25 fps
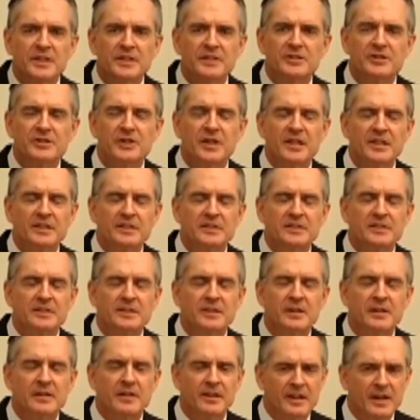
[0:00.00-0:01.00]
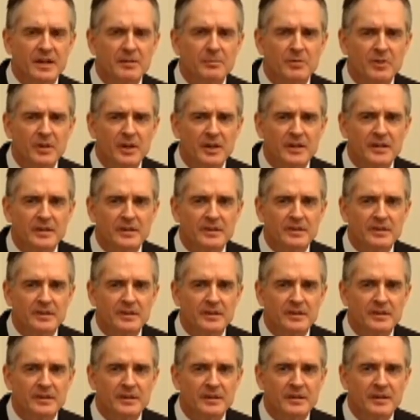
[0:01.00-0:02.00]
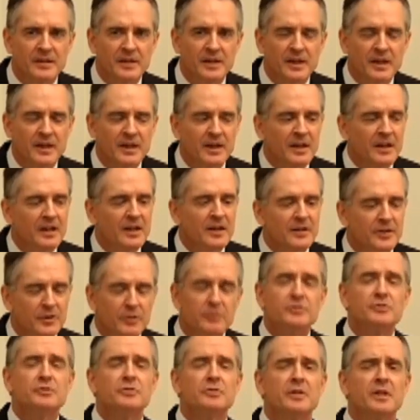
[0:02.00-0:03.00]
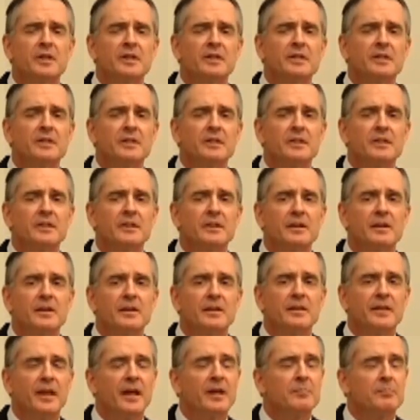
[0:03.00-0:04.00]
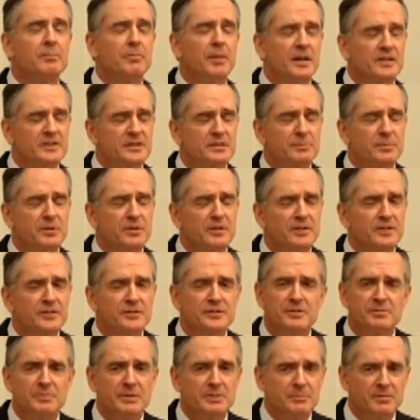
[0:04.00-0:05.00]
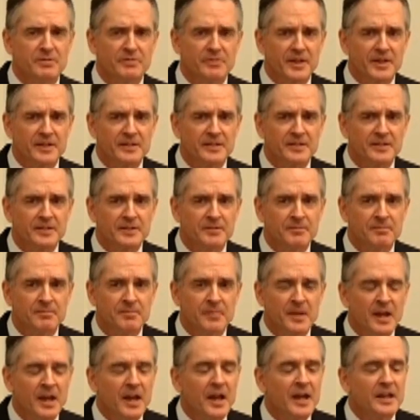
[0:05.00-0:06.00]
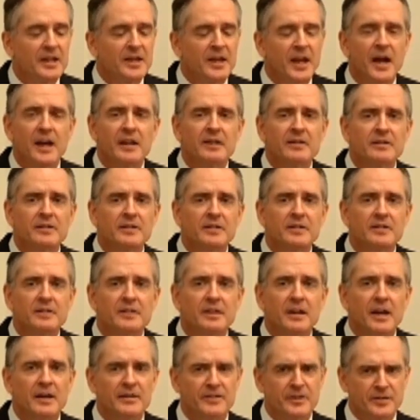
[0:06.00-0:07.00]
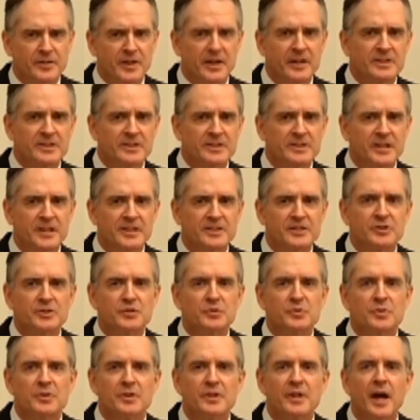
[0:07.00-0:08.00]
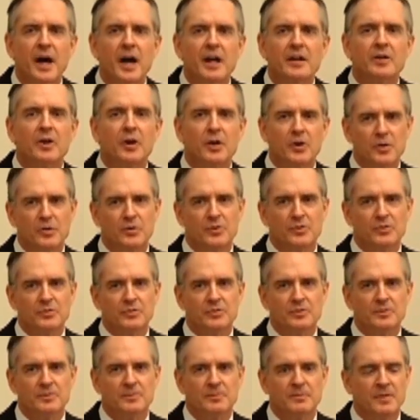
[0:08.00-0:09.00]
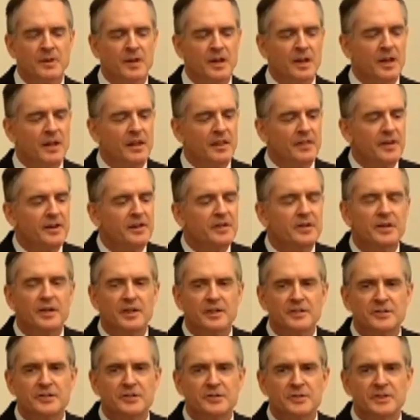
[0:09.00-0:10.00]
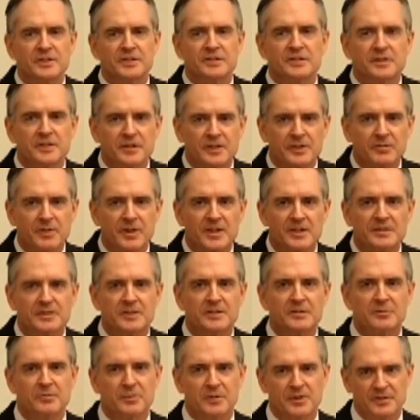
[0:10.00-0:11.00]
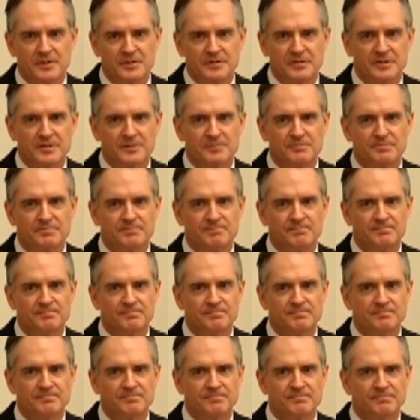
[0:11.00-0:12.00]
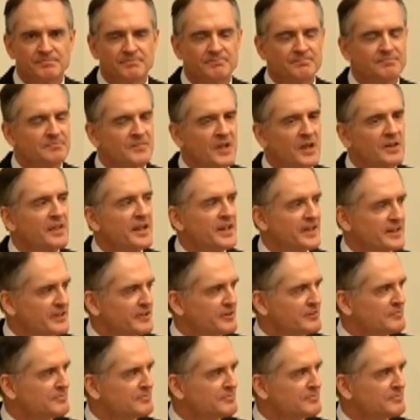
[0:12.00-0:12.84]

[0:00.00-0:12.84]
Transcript: chance that I'm right? Don't you think that possibility should be prevented? Canada and the United States do not owe their countries to the rest of the world. Thank you.